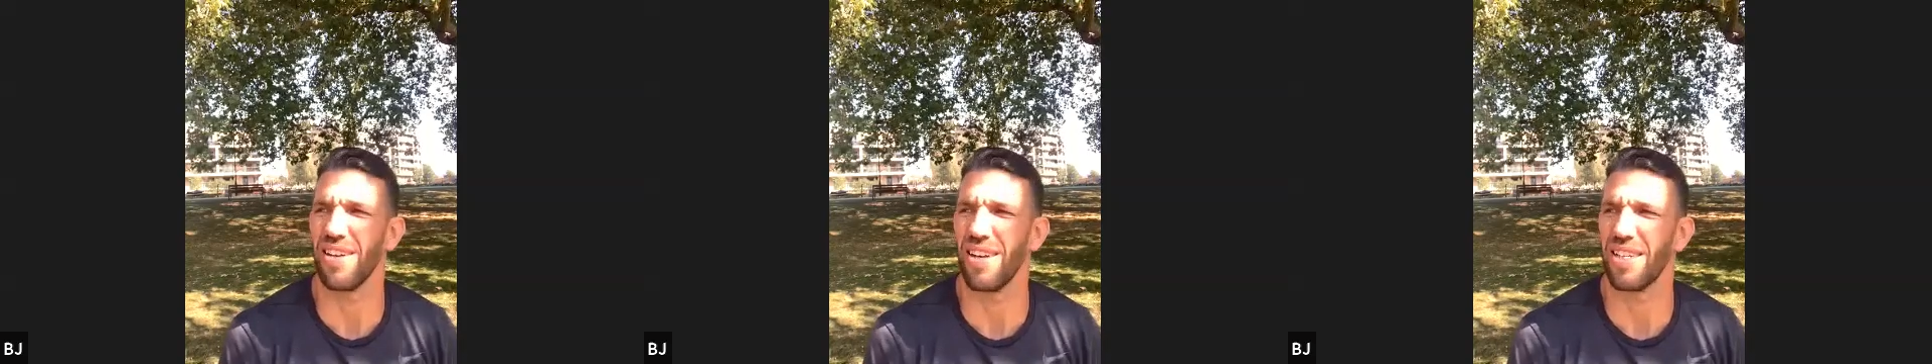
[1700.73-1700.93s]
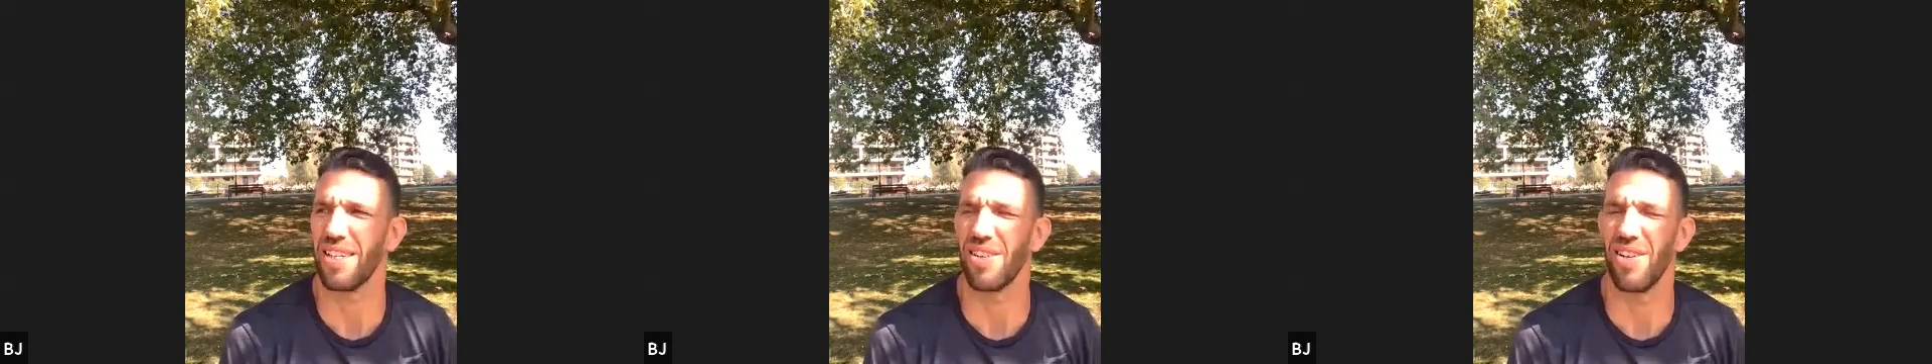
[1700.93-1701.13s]

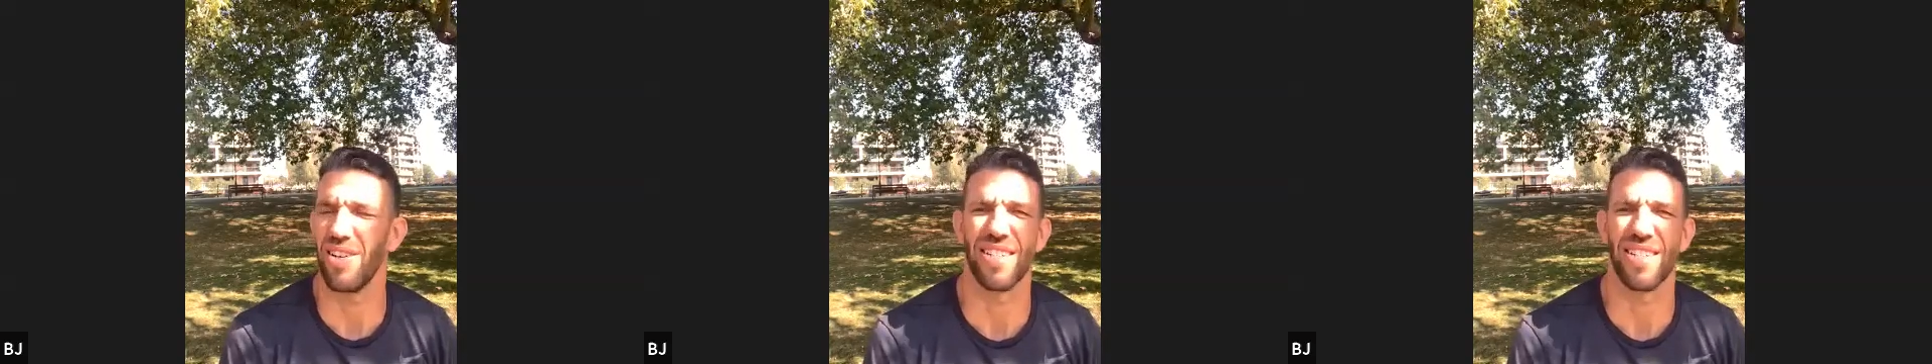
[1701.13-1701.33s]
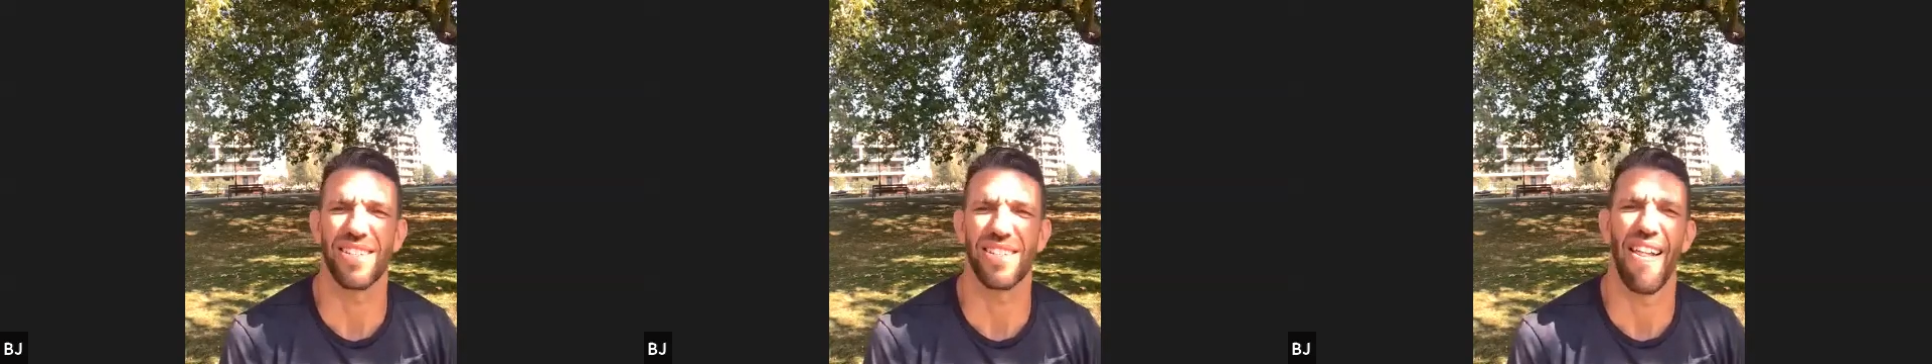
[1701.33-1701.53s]
Yes,
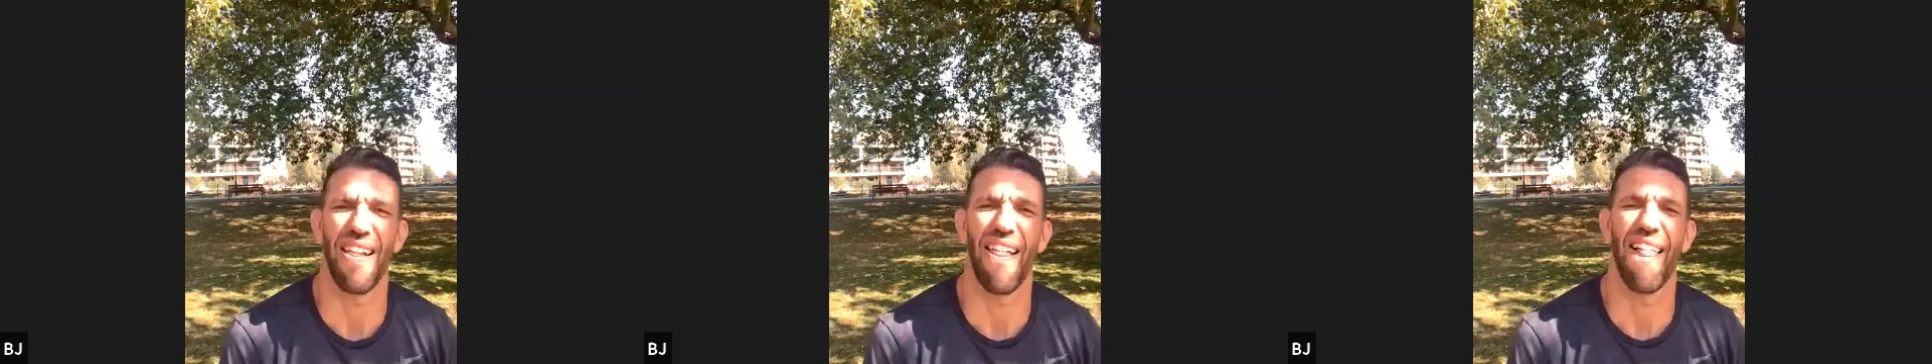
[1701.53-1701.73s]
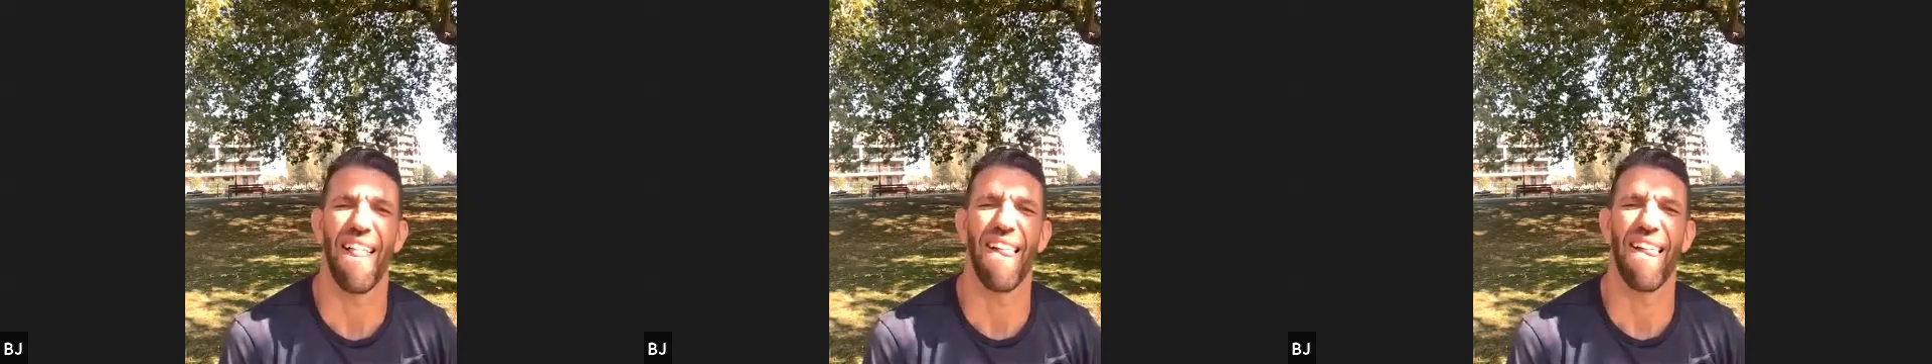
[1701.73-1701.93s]
guys.
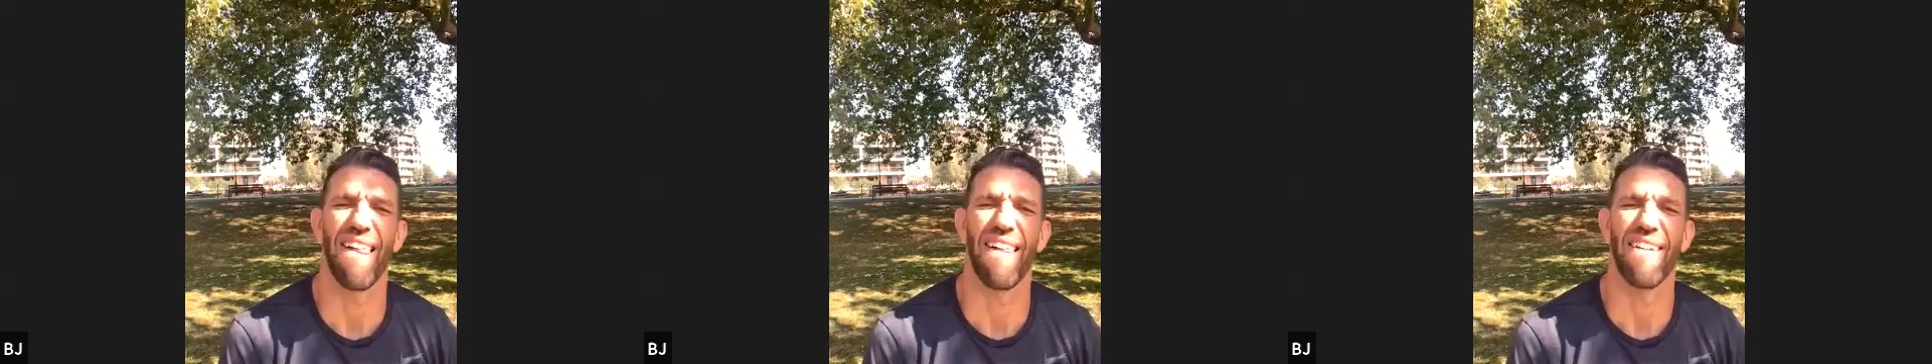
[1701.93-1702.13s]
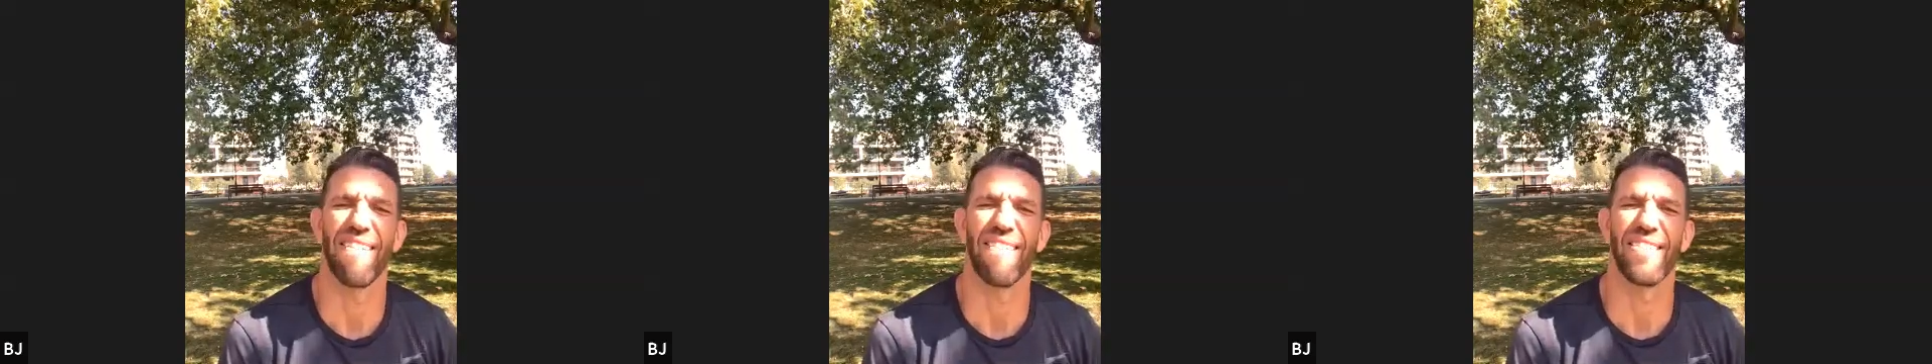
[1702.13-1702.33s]

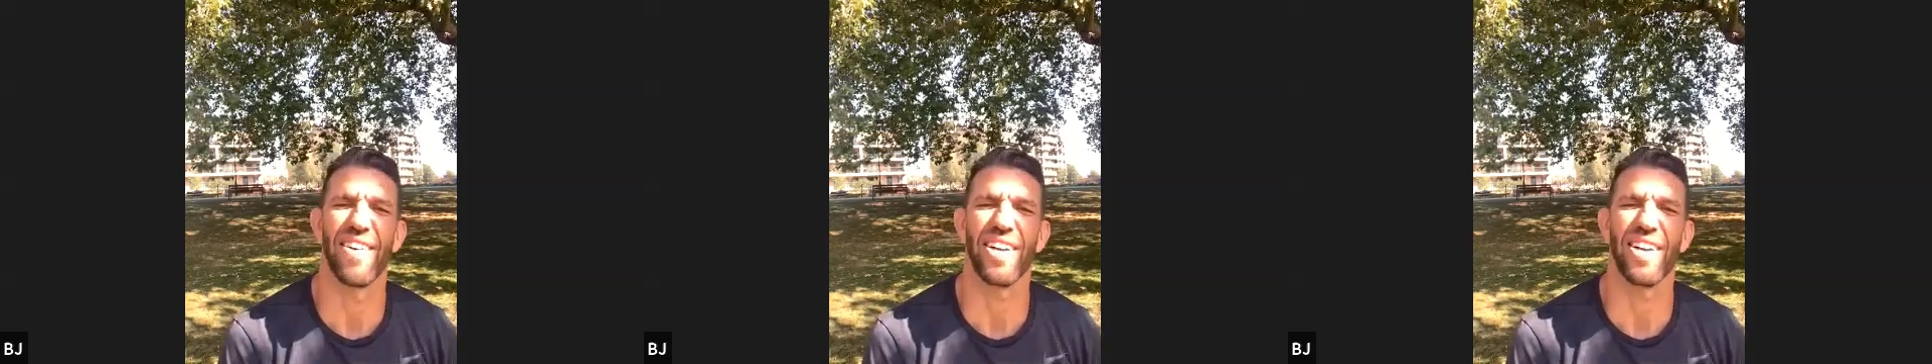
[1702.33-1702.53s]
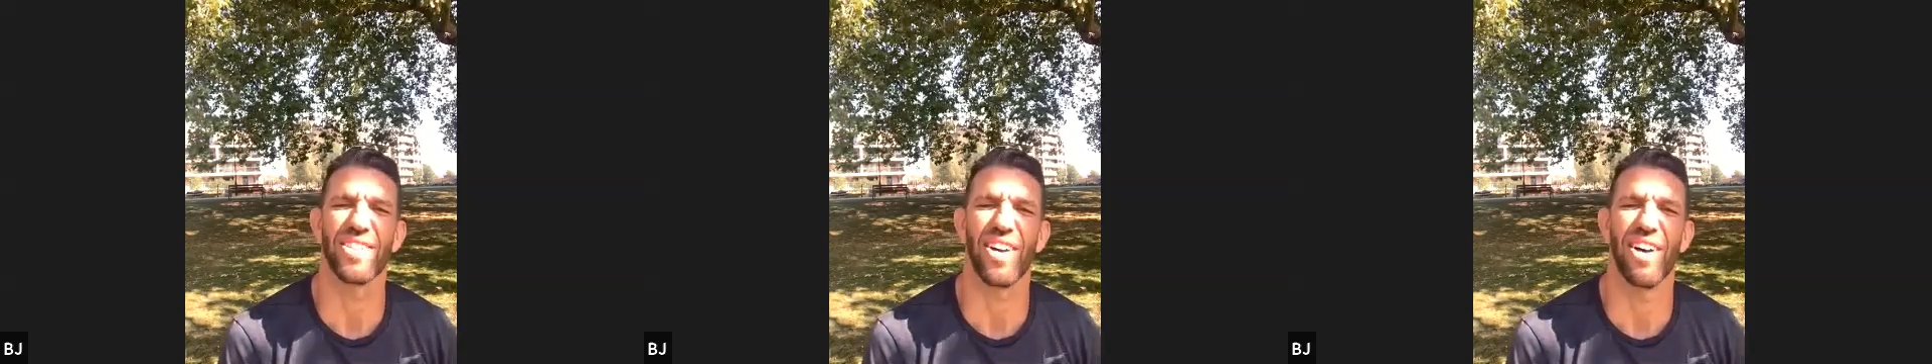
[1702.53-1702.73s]

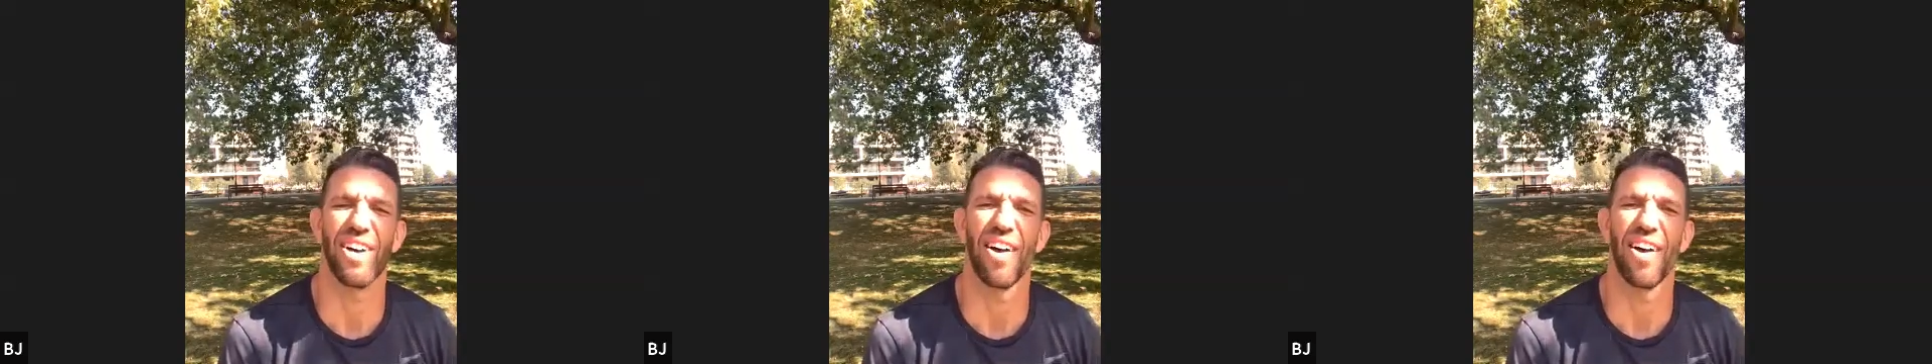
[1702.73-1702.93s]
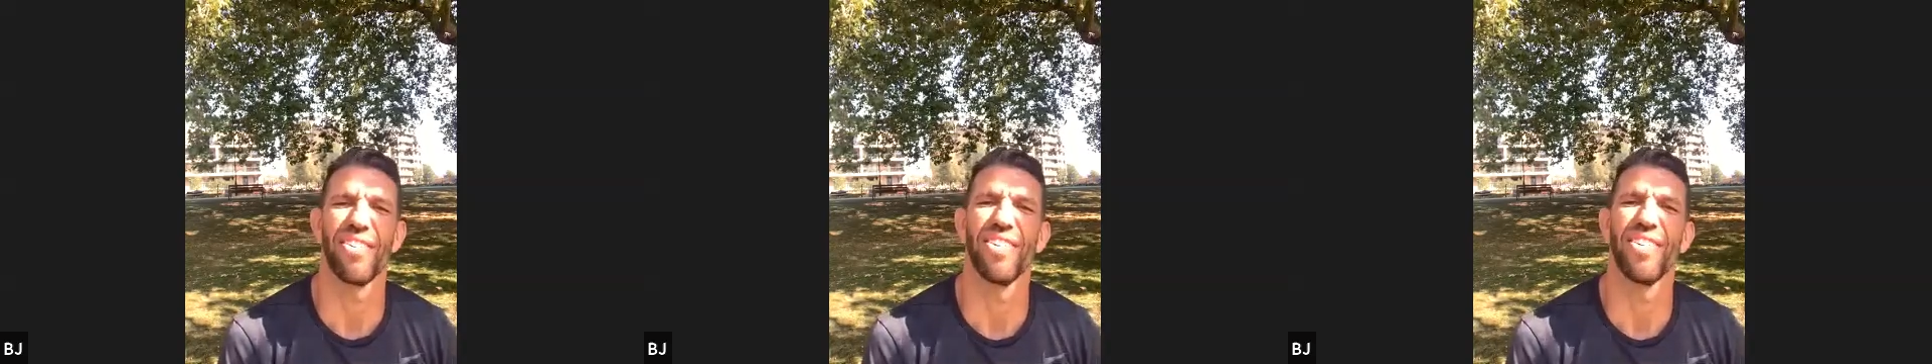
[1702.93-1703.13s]
Nice, Ivo.